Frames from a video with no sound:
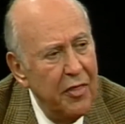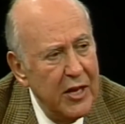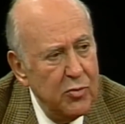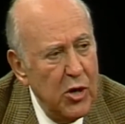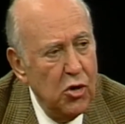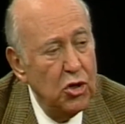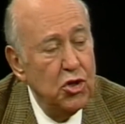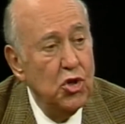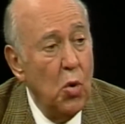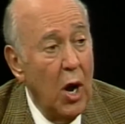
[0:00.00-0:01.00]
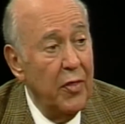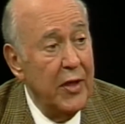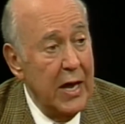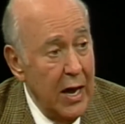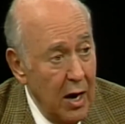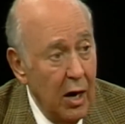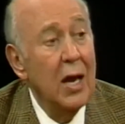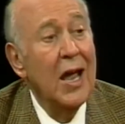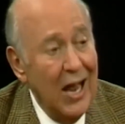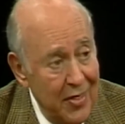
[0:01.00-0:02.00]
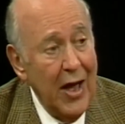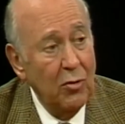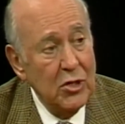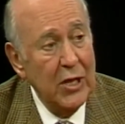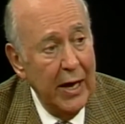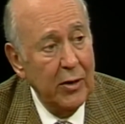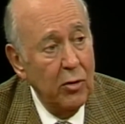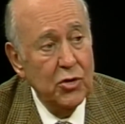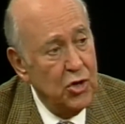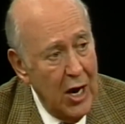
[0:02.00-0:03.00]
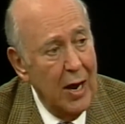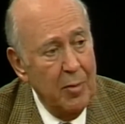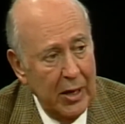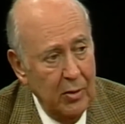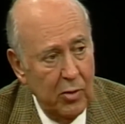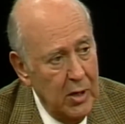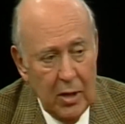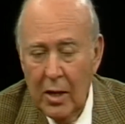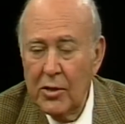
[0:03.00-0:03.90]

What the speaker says: things we couldn't do on the air, and that was like jamming.